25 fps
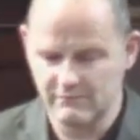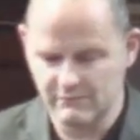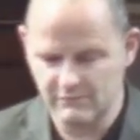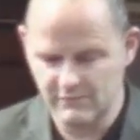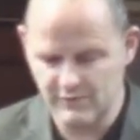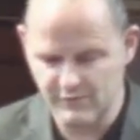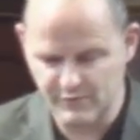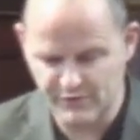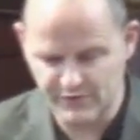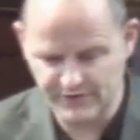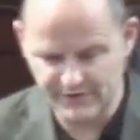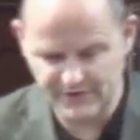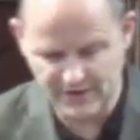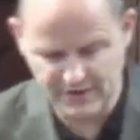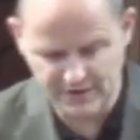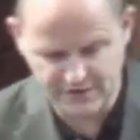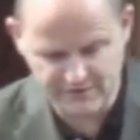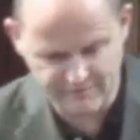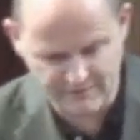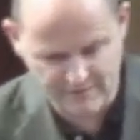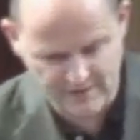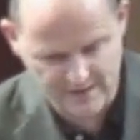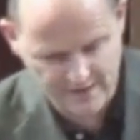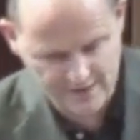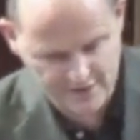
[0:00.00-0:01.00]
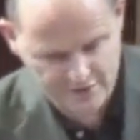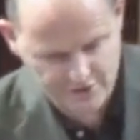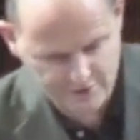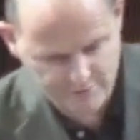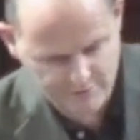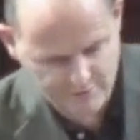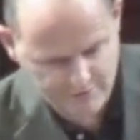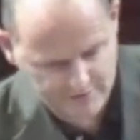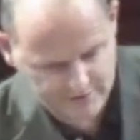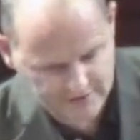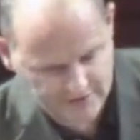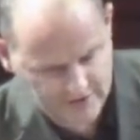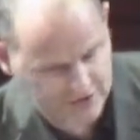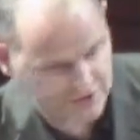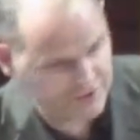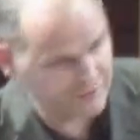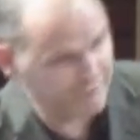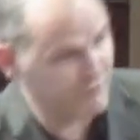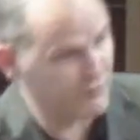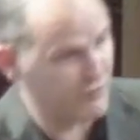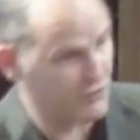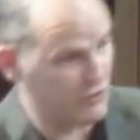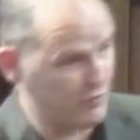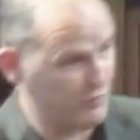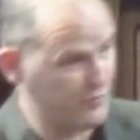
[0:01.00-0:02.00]
the protection of marriage, the protection of
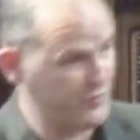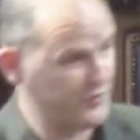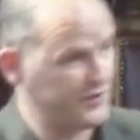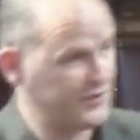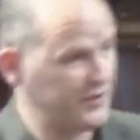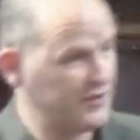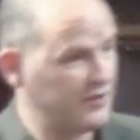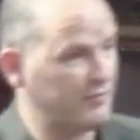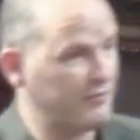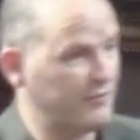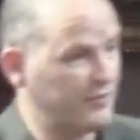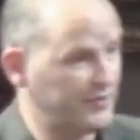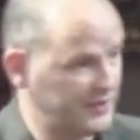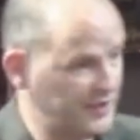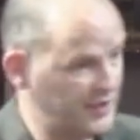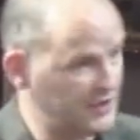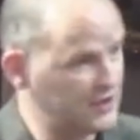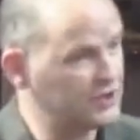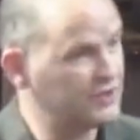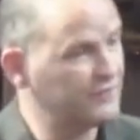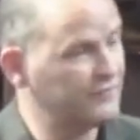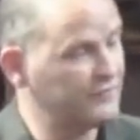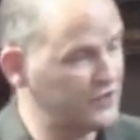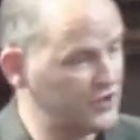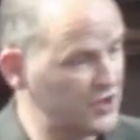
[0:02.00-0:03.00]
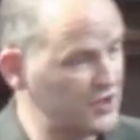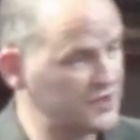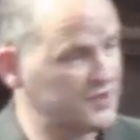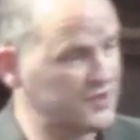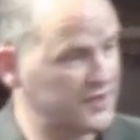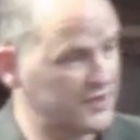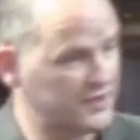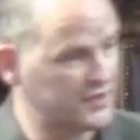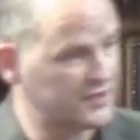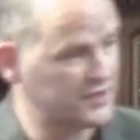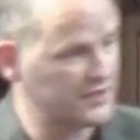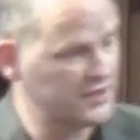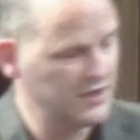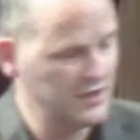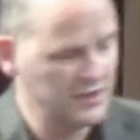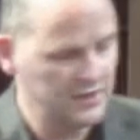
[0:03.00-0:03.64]
property, the protection of justice.